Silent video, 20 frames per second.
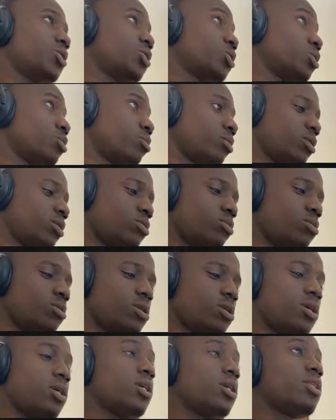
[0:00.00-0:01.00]
lower low.
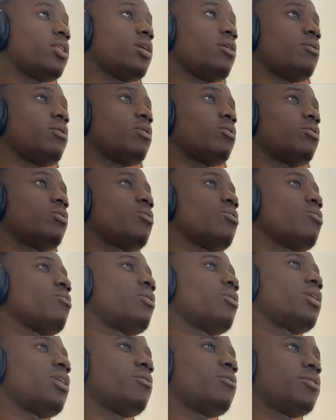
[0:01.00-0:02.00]
And now I'll go to the
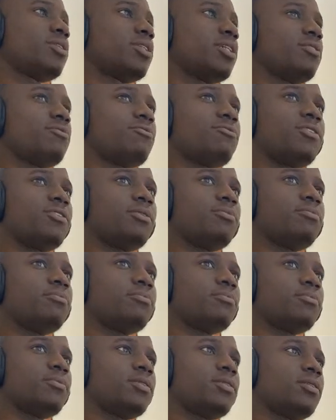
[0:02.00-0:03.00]
1 hour time frame
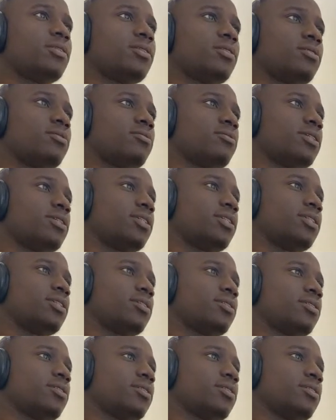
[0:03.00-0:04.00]
right
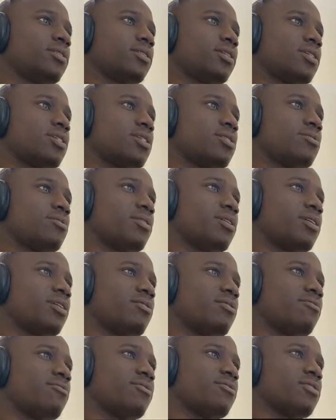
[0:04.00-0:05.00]
here. You can see we
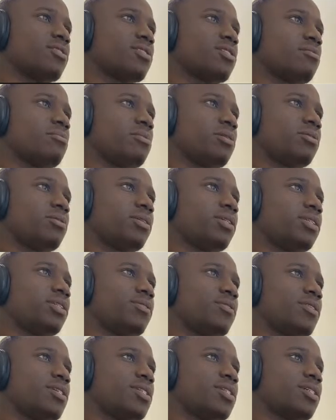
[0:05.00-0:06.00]
have some liquidity
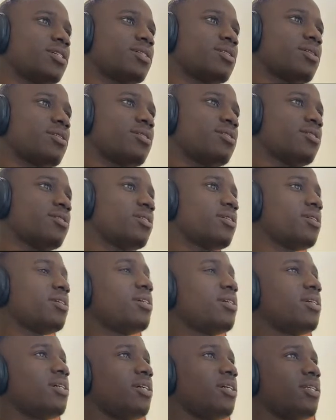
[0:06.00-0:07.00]
resting there,
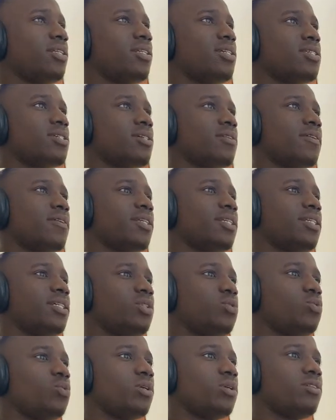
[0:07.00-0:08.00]
and it's currently
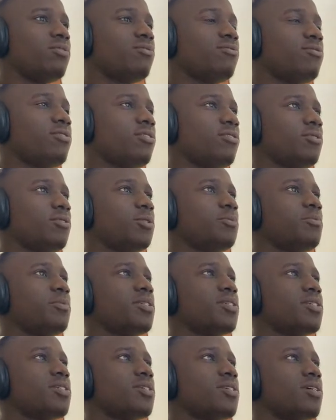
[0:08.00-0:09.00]
12, which
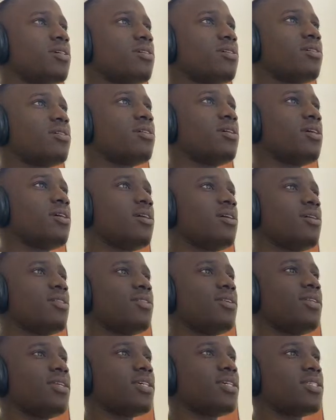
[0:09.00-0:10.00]
means the
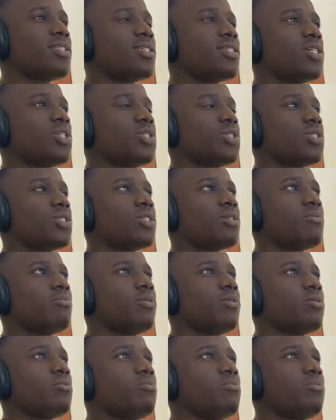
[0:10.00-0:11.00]
next session's
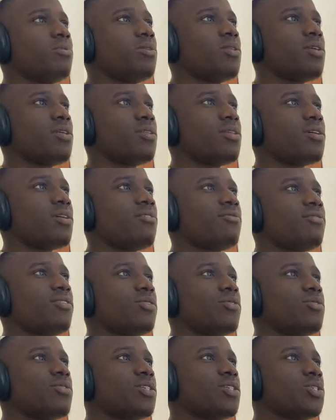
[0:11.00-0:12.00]
about the
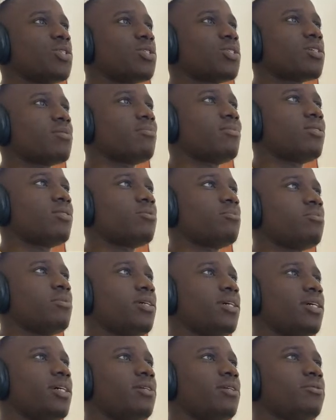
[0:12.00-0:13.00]
afternoon session's about to
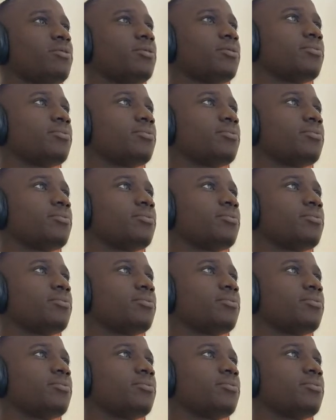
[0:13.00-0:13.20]
play out.